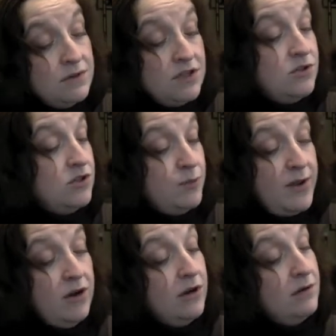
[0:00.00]
You just
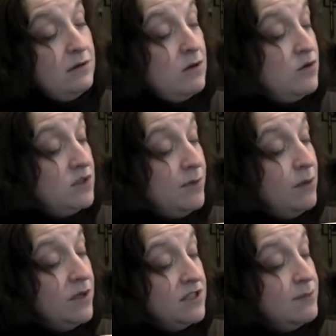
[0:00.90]
better know
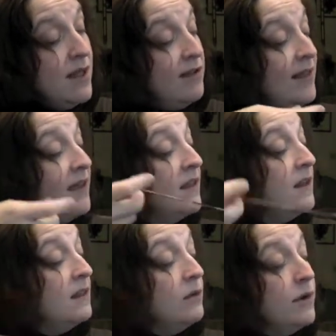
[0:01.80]
somebody with a smaller leg
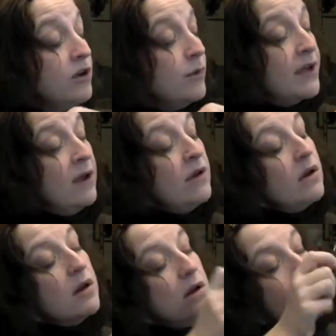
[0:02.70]
than the one you were counting
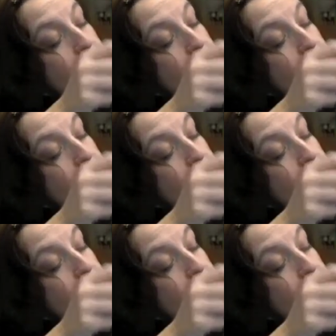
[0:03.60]
on.